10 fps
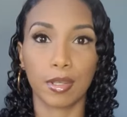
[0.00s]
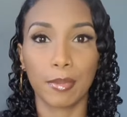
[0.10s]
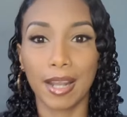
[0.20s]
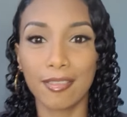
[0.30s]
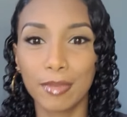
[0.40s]

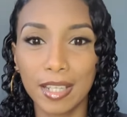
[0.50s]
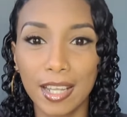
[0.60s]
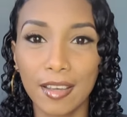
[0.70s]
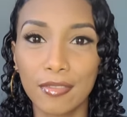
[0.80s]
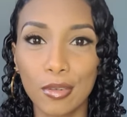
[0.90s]
But I've been
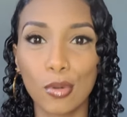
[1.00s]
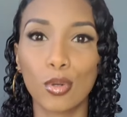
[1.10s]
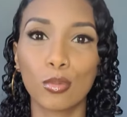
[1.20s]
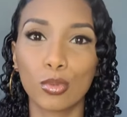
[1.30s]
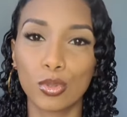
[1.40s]
here for
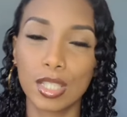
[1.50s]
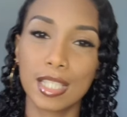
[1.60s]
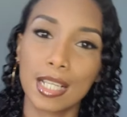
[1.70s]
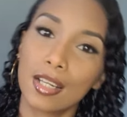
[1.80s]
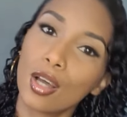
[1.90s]

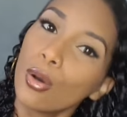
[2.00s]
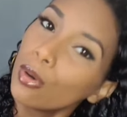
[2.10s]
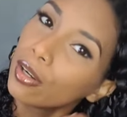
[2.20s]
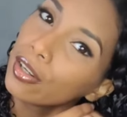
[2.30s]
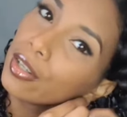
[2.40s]
almost an
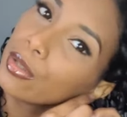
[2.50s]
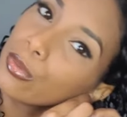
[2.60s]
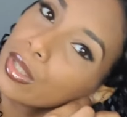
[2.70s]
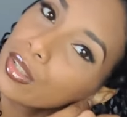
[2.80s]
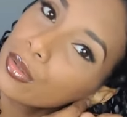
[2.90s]
hour
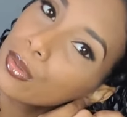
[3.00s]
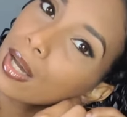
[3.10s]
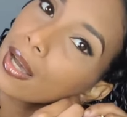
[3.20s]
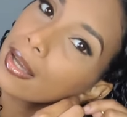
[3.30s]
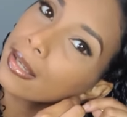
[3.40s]
with you
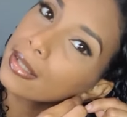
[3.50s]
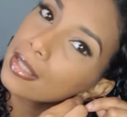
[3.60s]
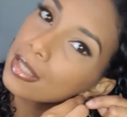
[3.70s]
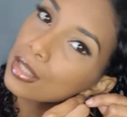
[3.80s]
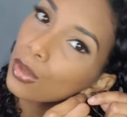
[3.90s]

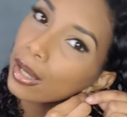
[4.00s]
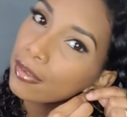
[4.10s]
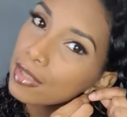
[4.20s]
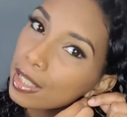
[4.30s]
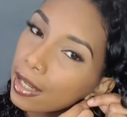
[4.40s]
guys. So I
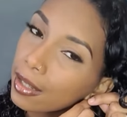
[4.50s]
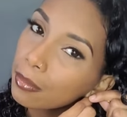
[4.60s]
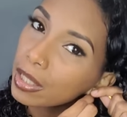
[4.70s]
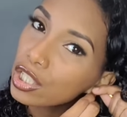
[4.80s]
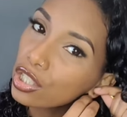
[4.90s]
have to get
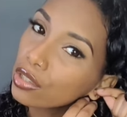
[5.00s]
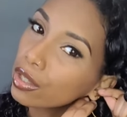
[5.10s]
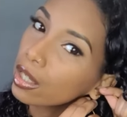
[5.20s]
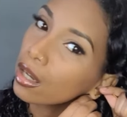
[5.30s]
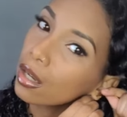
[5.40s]
my
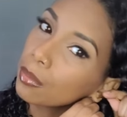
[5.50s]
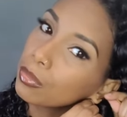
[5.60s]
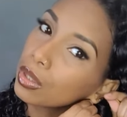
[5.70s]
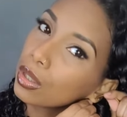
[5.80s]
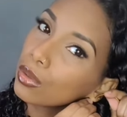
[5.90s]
children up
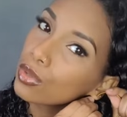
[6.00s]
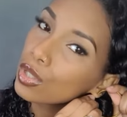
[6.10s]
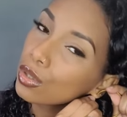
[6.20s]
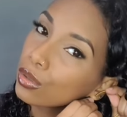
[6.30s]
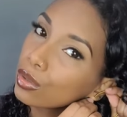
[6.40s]
now.
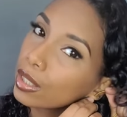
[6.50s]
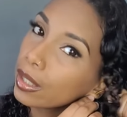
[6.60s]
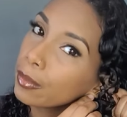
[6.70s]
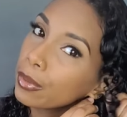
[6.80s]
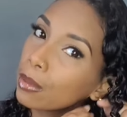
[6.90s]
So they
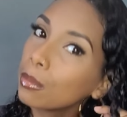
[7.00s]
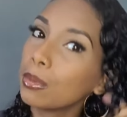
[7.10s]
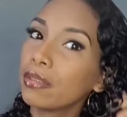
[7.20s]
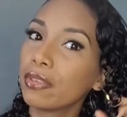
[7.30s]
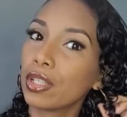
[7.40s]
are
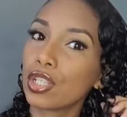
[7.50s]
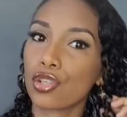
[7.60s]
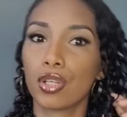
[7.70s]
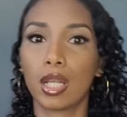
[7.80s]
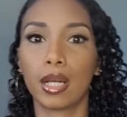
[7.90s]
probably finished
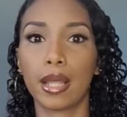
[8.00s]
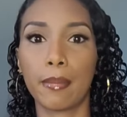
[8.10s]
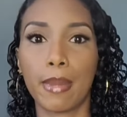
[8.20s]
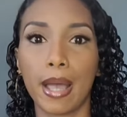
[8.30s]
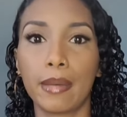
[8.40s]
reading their
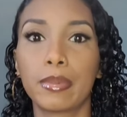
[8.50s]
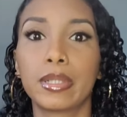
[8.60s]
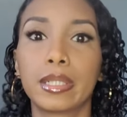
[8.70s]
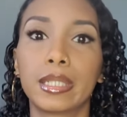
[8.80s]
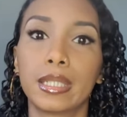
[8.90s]

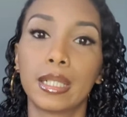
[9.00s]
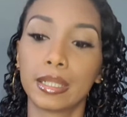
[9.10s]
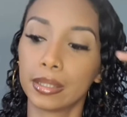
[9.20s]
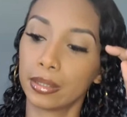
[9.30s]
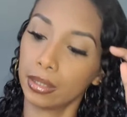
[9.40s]
Bible
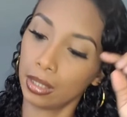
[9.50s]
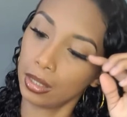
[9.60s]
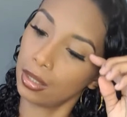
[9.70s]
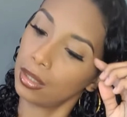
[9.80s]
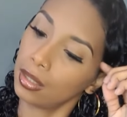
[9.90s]
and
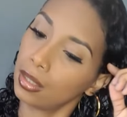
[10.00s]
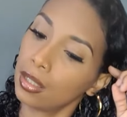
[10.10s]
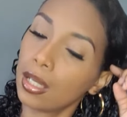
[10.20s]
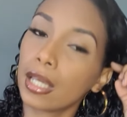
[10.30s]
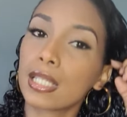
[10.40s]

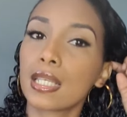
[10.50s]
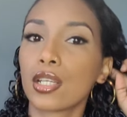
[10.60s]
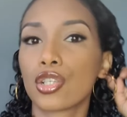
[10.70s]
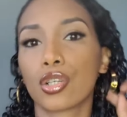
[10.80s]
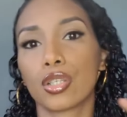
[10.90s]

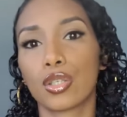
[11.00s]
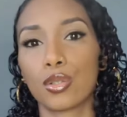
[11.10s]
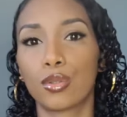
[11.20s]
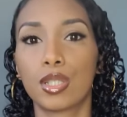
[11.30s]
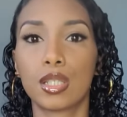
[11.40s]
etc.
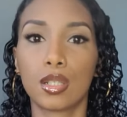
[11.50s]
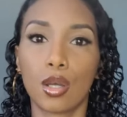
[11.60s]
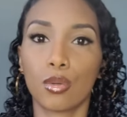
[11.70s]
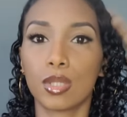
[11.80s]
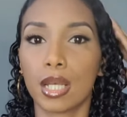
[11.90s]
So it's
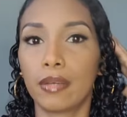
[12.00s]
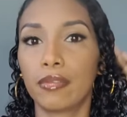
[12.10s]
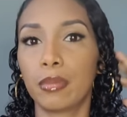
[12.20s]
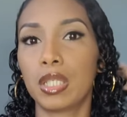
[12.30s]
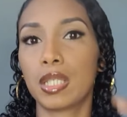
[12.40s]
now time for
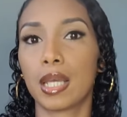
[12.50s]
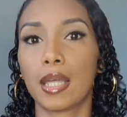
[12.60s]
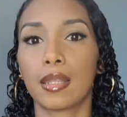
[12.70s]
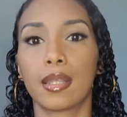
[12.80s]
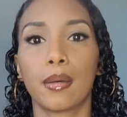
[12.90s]
me to
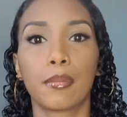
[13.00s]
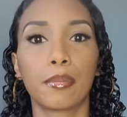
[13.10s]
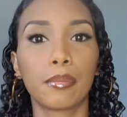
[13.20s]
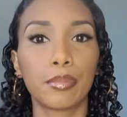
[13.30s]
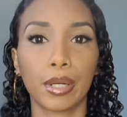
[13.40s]
get them
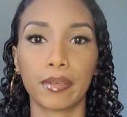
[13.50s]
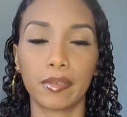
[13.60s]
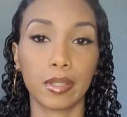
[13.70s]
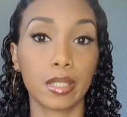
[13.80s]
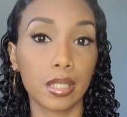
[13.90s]

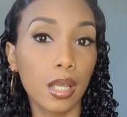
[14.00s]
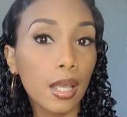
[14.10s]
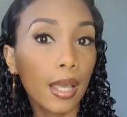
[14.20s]
breakfast.